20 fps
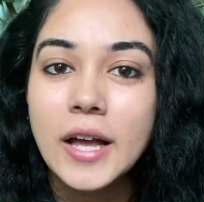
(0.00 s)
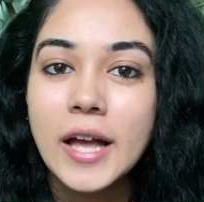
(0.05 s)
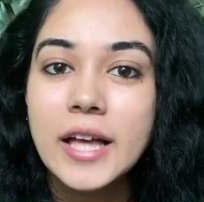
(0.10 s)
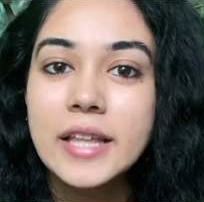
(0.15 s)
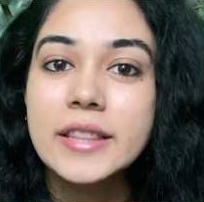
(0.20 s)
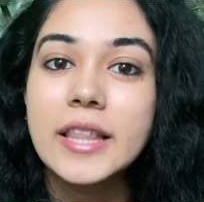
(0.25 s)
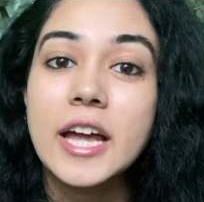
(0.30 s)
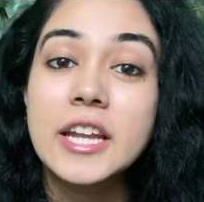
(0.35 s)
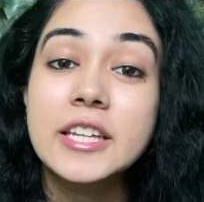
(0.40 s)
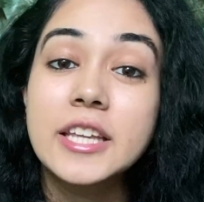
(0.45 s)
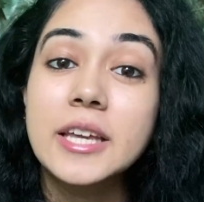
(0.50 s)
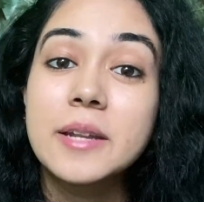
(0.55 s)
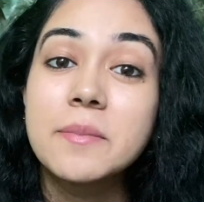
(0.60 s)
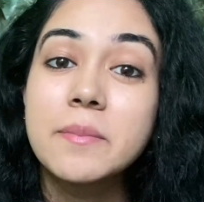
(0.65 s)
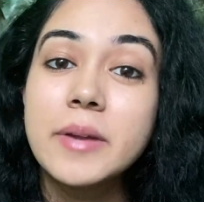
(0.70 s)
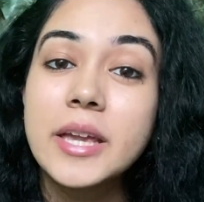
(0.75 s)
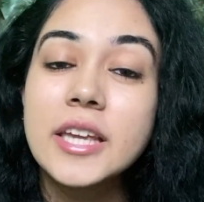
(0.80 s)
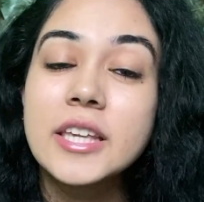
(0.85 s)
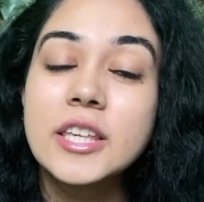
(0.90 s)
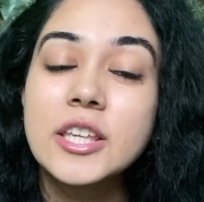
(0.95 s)
that can
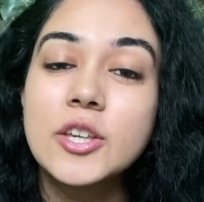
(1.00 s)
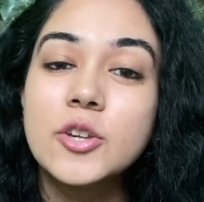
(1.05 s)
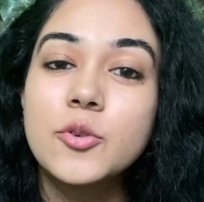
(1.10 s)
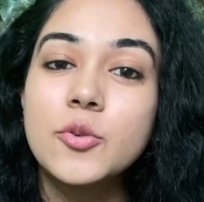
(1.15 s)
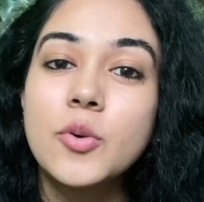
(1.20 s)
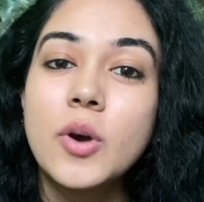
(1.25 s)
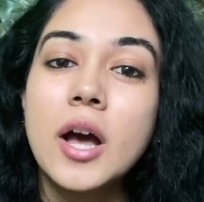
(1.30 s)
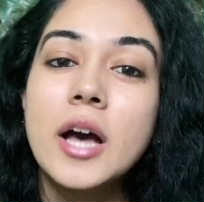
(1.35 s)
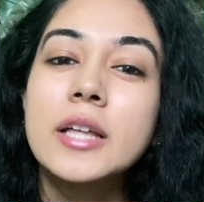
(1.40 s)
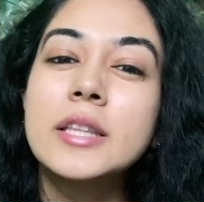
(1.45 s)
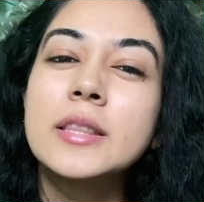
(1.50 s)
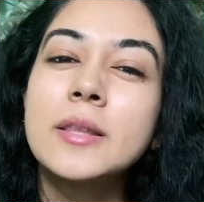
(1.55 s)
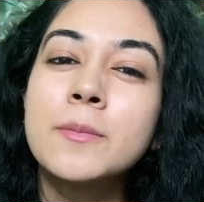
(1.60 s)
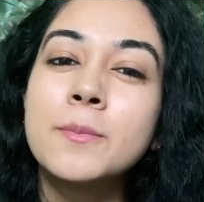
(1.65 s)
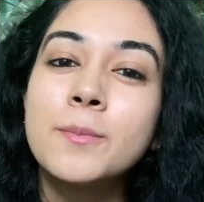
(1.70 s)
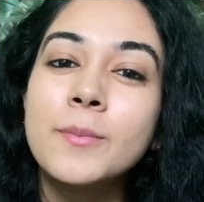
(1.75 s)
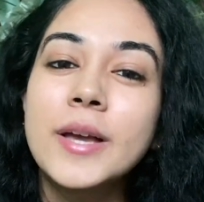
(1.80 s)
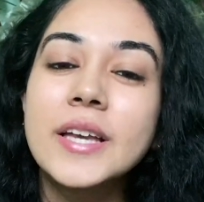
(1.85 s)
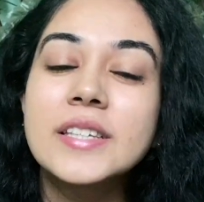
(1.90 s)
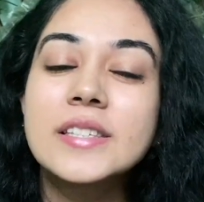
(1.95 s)
make you the
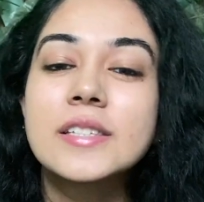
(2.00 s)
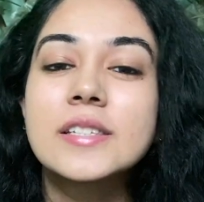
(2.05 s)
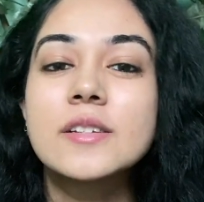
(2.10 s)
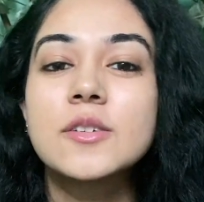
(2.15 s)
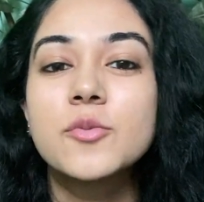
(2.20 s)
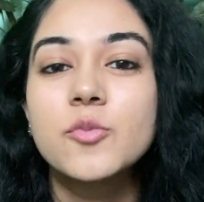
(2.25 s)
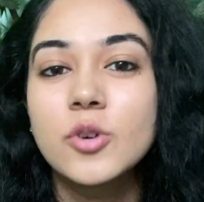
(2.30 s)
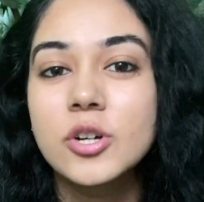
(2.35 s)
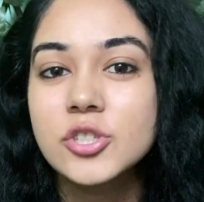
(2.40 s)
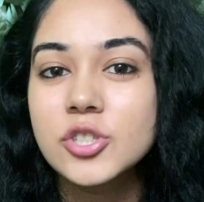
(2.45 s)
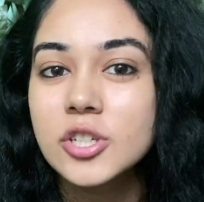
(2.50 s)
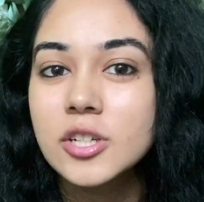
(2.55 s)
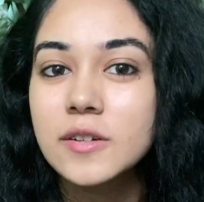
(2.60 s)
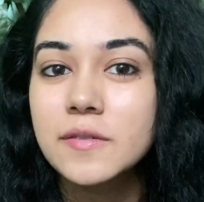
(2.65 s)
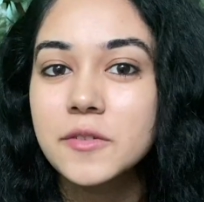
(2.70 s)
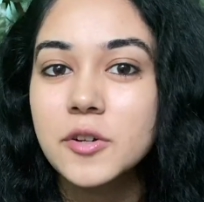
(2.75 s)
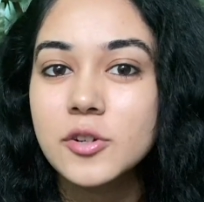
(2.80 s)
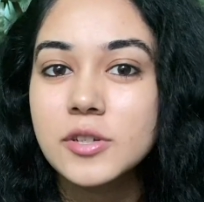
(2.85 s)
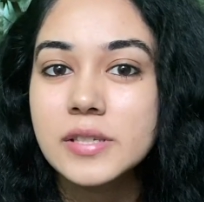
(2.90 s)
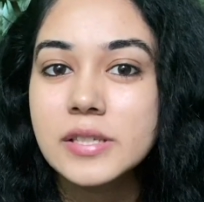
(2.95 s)
best version of
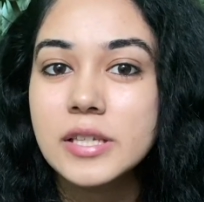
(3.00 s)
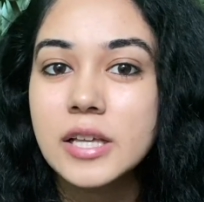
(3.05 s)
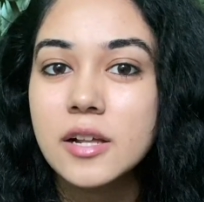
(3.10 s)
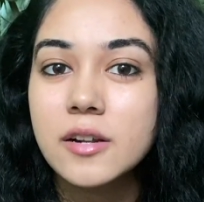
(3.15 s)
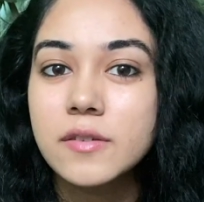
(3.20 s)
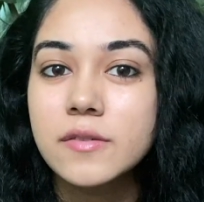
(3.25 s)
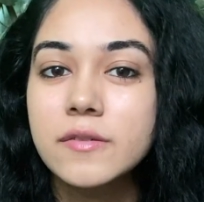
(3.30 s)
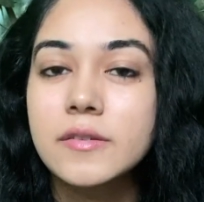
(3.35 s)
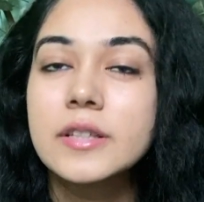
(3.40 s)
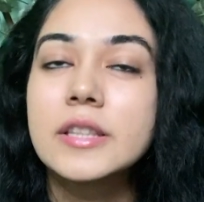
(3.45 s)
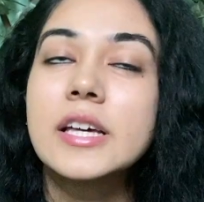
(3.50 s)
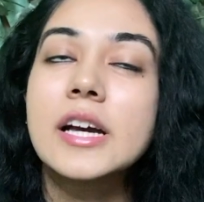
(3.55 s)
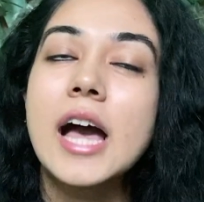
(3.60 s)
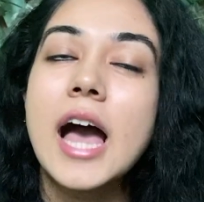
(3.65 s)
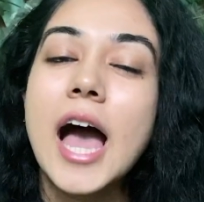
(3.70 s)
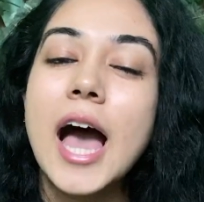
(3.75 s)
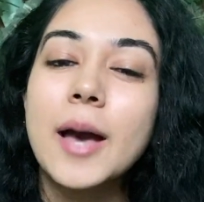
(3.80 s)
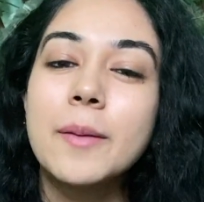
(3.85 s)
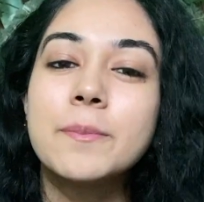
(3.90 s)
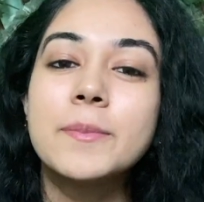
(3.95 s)
yourself, the
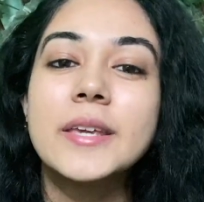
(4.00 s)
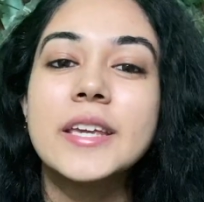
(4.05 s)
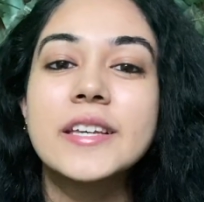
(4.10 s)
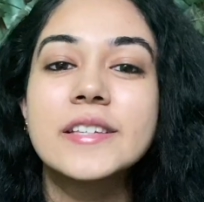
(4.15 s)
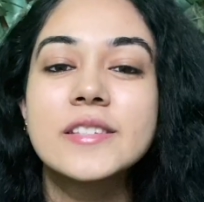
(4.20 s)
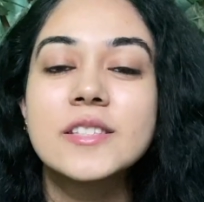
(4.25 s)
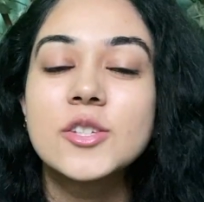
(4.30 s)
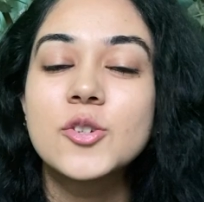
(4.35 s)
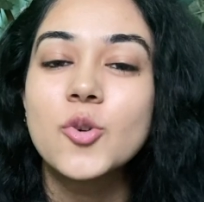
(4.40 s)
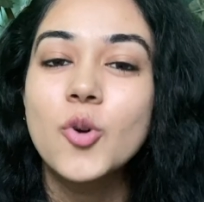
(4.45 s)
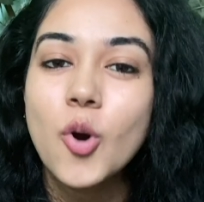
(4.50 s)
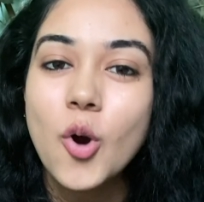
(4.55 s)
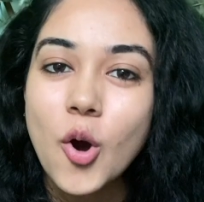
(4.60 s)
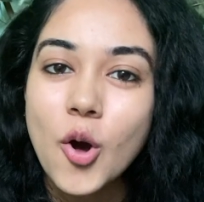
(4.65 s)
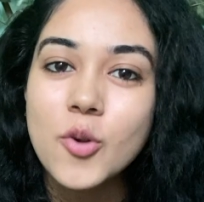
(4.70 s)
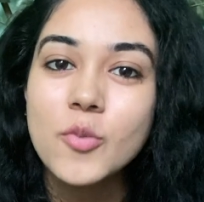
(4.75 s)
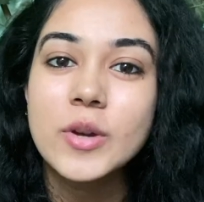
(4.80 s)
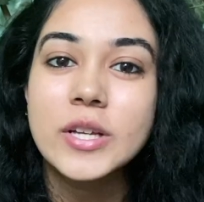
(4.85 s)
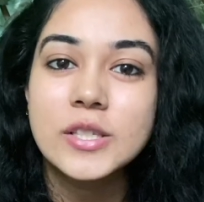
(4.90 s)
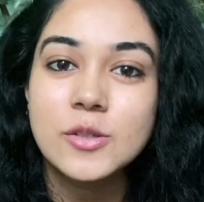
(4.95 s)
happiest you
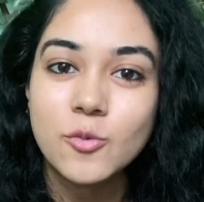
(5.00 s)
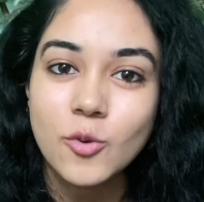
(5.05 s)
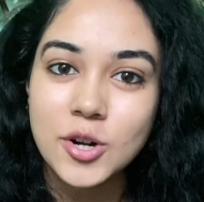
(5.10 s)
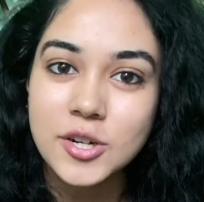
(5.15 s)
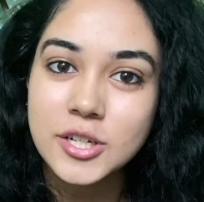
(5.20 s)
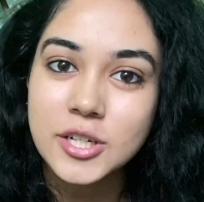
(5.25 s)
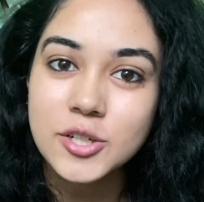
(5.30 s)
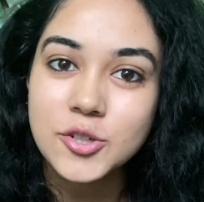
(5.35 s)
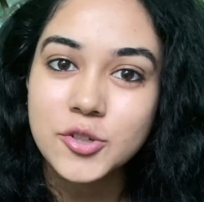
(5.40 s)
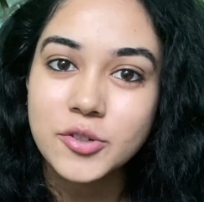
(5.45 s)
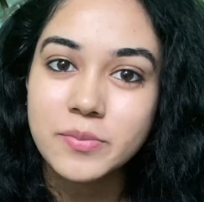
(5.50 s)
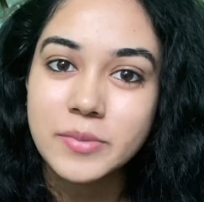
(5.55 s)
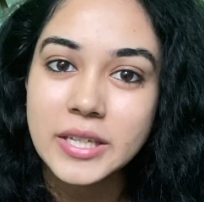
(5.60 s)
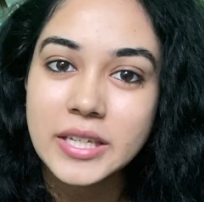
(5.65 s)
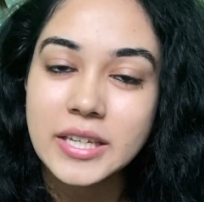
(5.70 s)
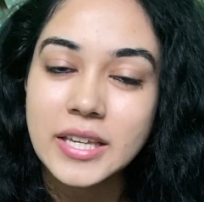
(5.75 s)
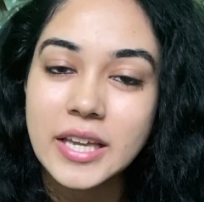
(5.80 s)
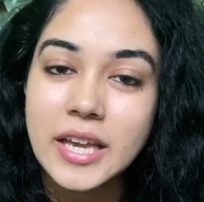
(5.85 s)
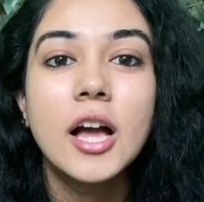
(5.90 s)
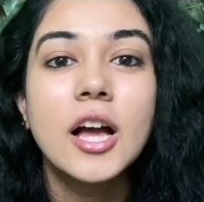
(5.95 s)
always wanted to be.